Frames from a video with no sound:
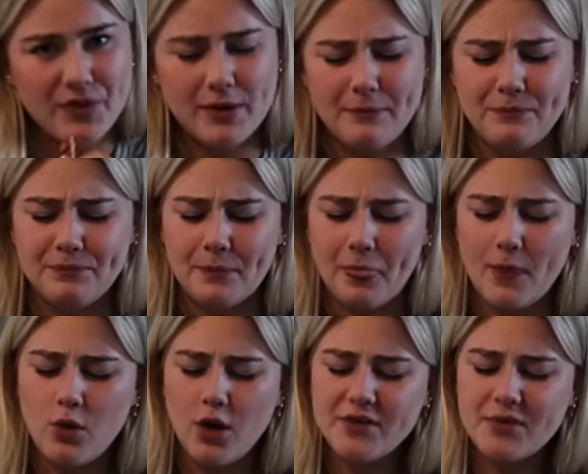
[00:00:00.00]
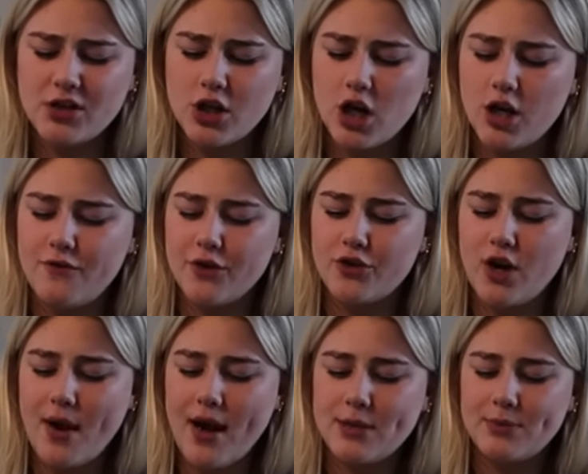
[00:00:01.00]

We're only supposed to go for 3 weeks,